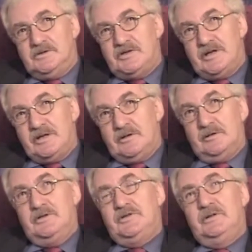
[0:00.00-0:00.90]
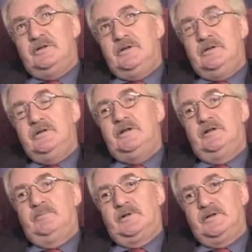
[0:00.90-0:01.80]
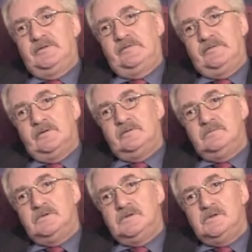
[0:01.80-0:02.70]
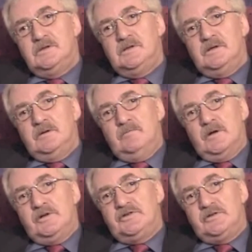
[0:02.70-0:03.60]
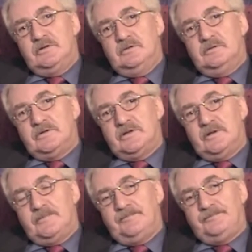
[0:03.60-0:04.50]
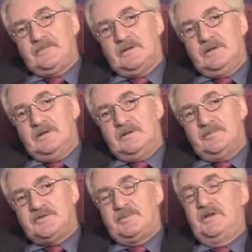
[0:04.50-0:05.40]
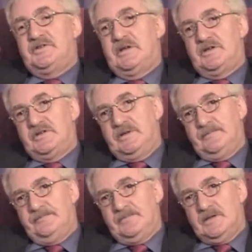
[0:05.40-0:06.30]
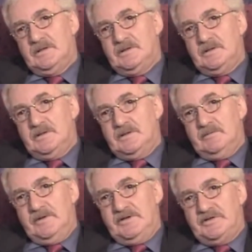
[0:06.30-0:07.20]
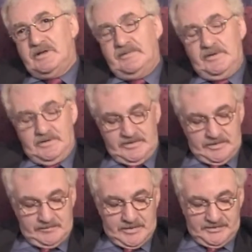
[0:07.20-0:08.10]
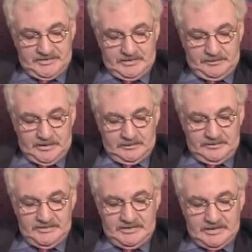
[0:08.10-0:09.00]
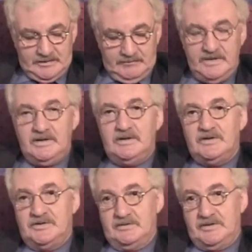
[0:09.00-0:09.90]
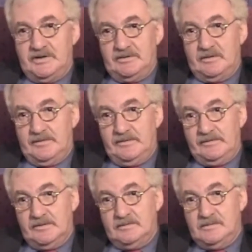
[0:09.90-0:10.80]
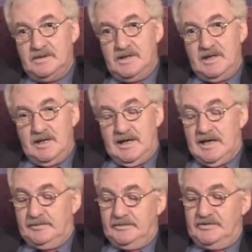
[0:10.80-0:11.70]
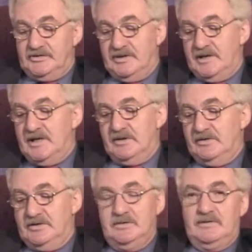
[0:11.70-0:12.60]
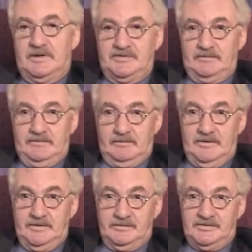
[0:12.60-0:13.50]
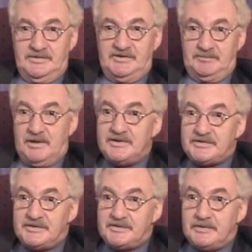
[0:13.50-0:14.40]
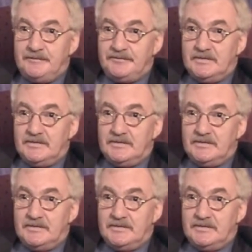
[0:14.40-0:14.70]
technology that are uniquely applied to film. One is called splice caching. We discovered that most of the problems you get reading digital data off the film happens at the end of the 2,000 foot reels, the splices.